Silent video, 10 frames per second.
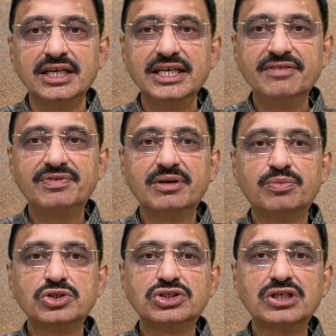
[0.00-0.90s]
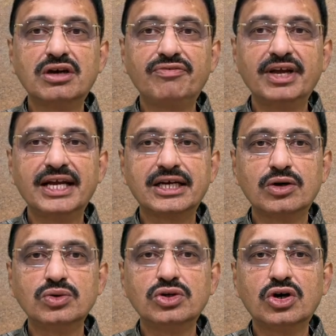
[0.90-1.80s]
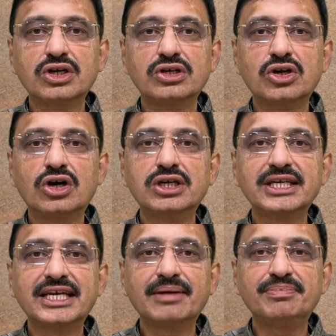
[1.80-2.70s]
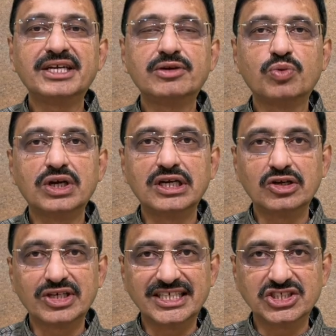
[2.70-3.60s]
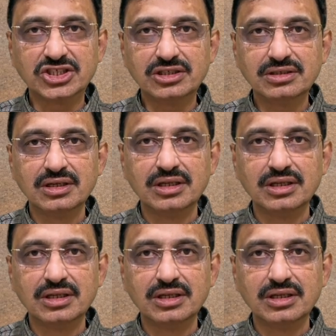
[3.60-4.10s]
If the books of account are not kept at one location,